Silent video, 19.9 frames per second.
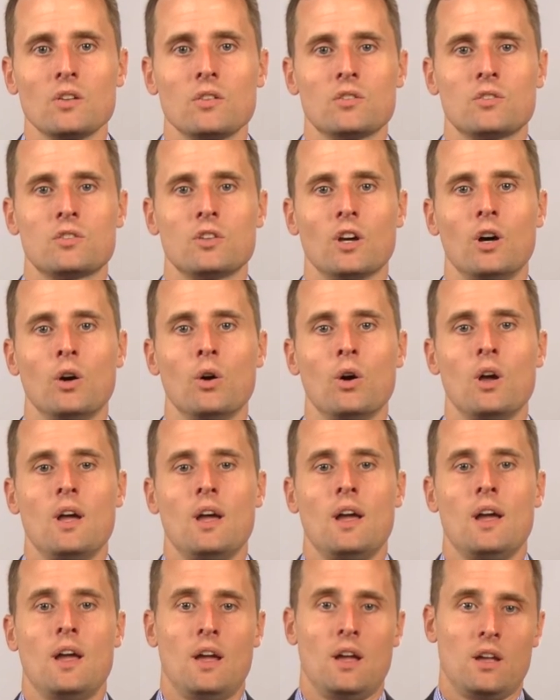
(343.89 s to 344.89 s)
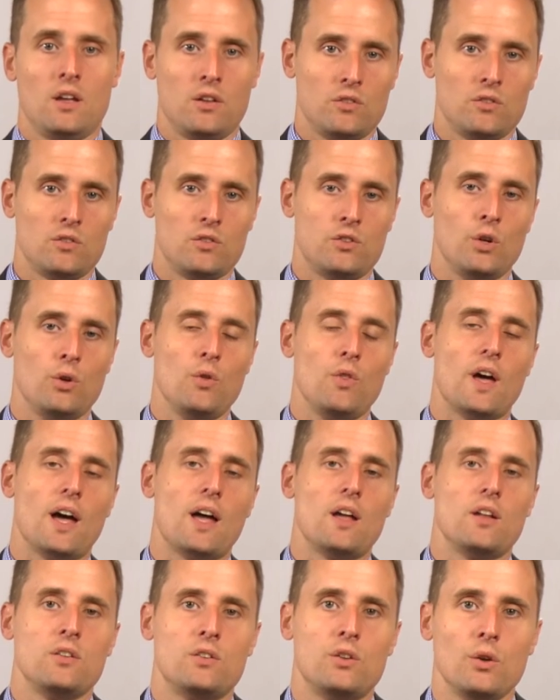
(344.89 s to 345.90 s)
So do
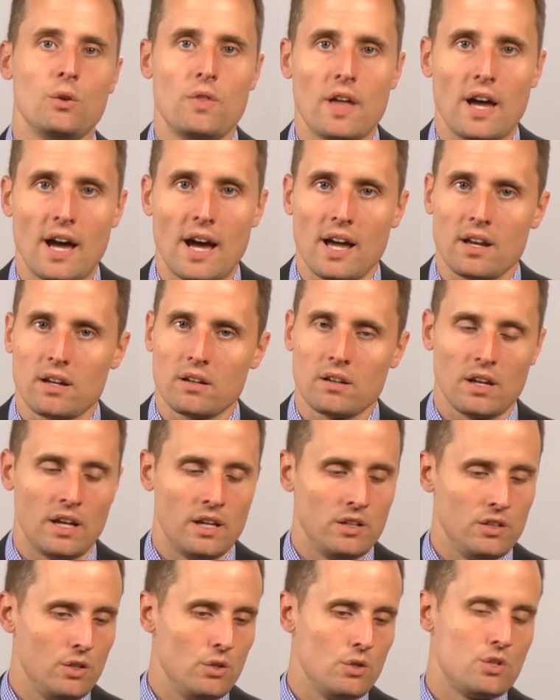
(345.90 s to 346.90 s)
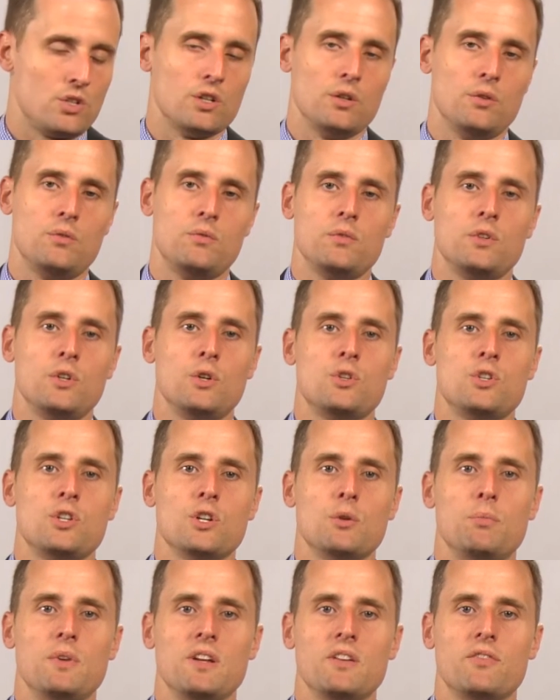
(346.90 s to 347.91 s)
that, and you
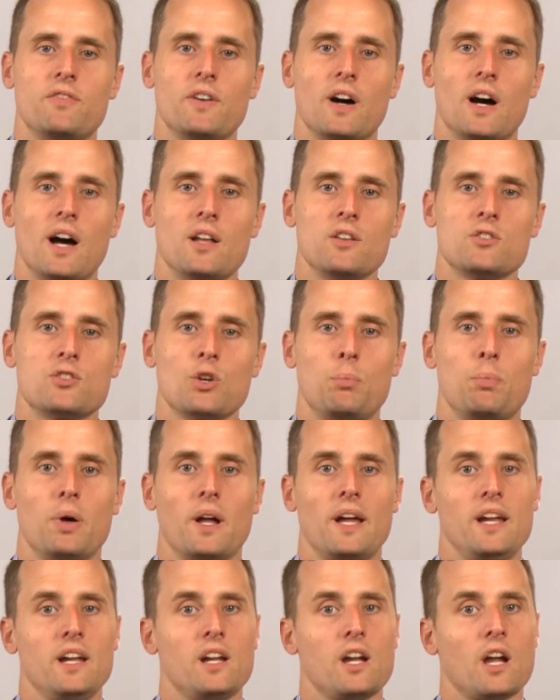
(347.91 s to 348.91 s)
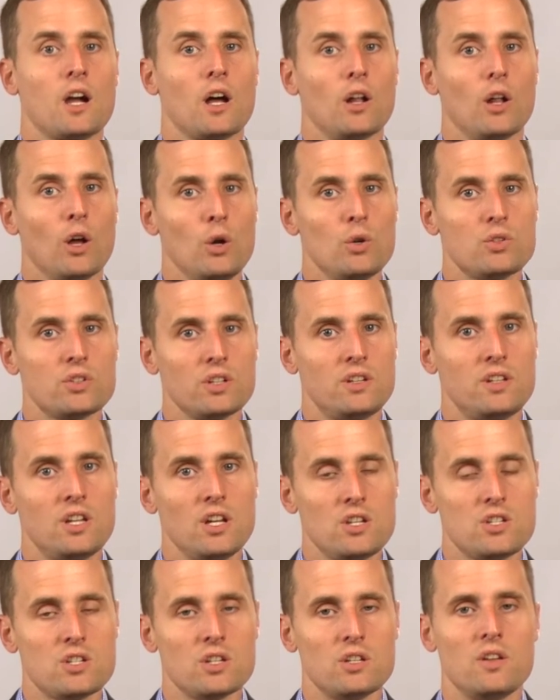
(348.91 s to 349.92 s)
should be fine. So pay close
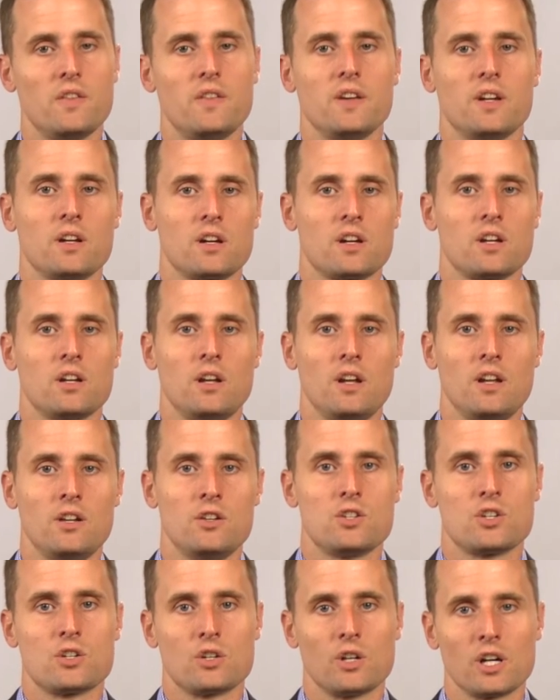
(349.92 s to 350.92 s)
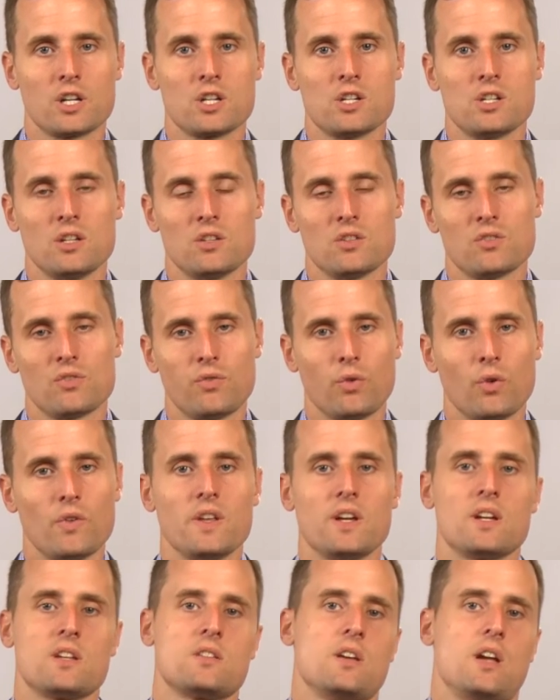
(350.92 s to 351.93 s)
attention to the instructions for
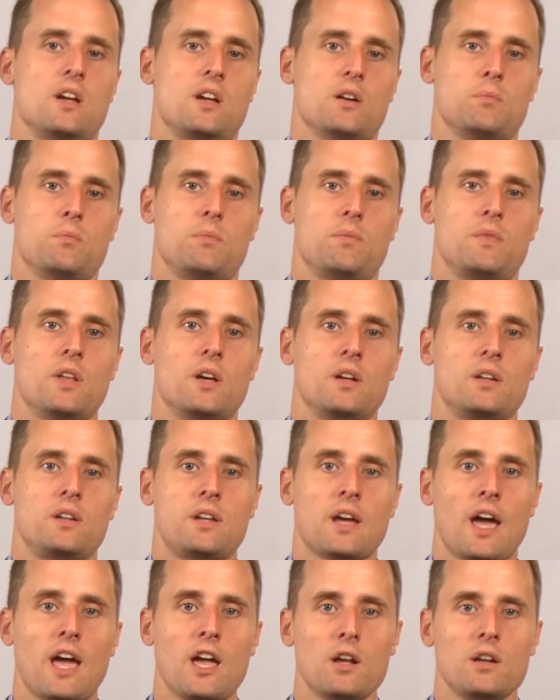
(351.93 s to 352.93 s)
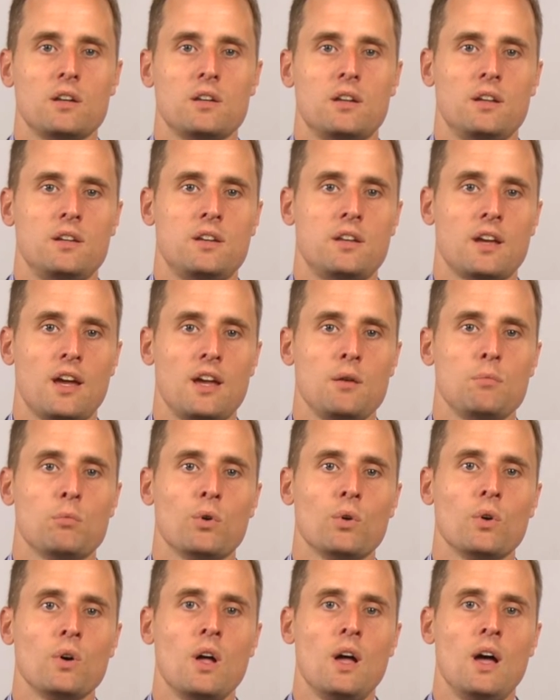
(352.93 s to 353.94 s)
the exam. The
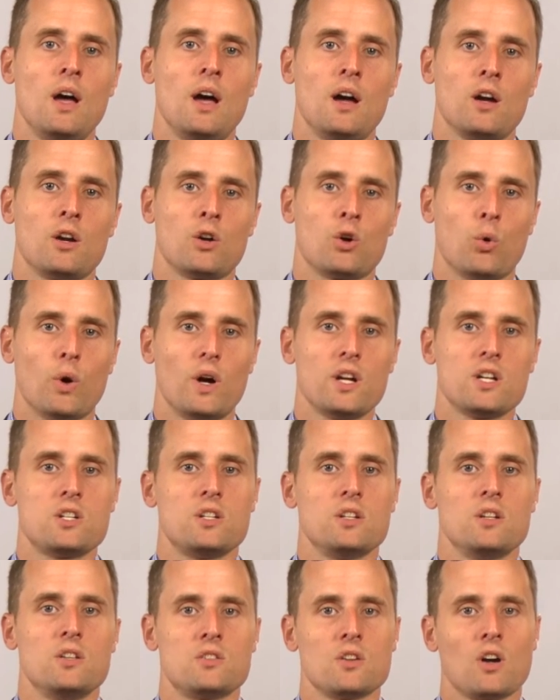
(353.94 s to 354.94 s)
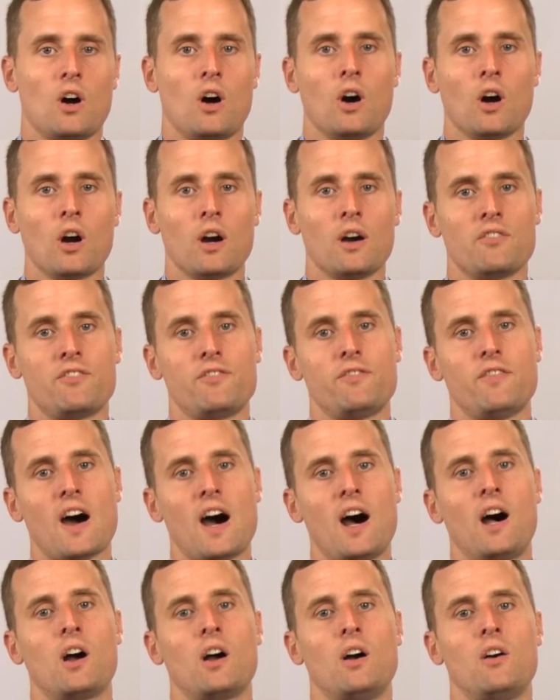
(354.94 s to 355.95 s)
table questions are
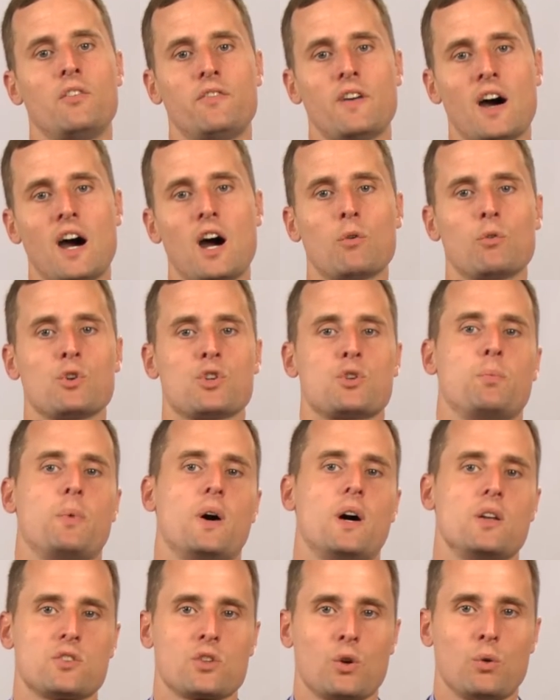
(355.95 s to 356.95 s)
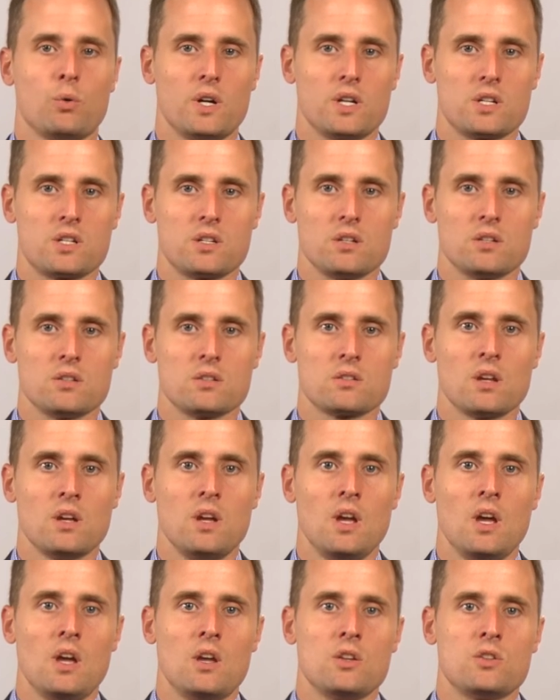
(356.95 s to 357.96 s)
file response questions.
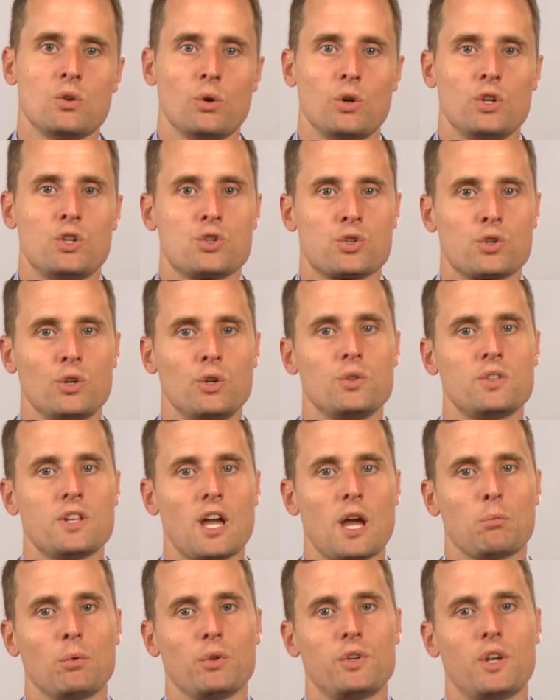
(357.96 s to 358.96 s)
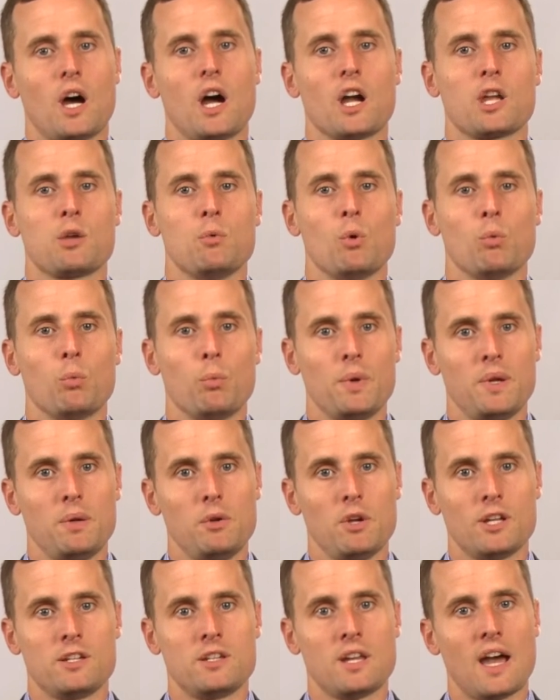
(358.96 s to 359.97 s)
So a truth table document will be
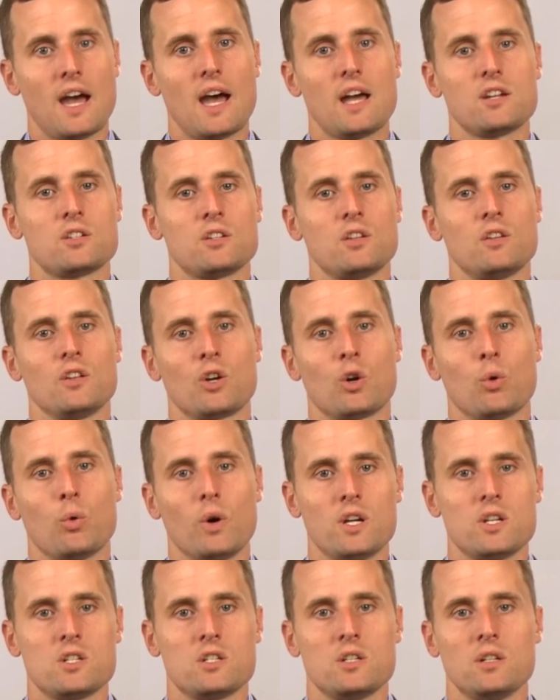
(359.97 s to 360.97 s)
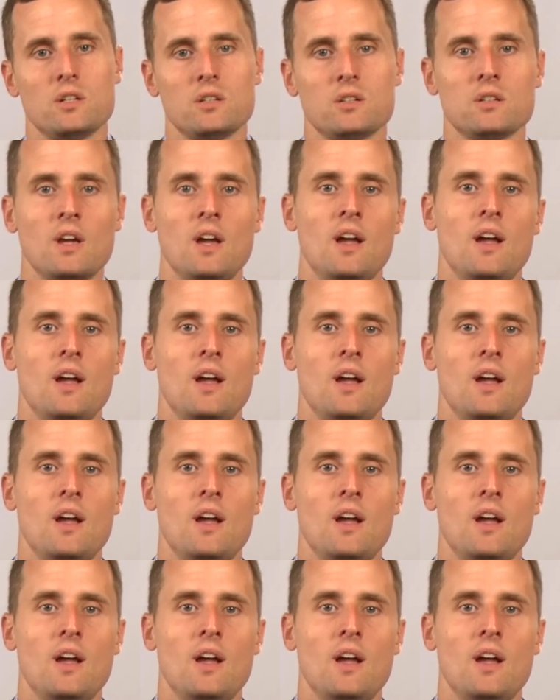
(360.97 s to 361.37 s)
attached to the questions.